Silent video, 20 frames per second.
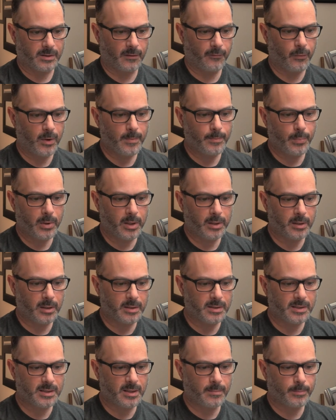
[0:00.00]
So if we put
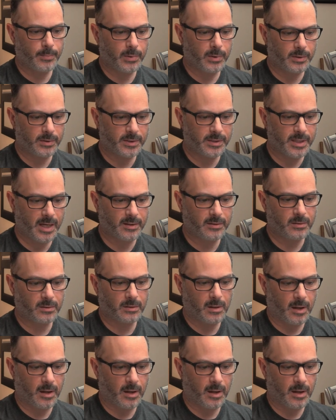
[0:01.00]
a simple center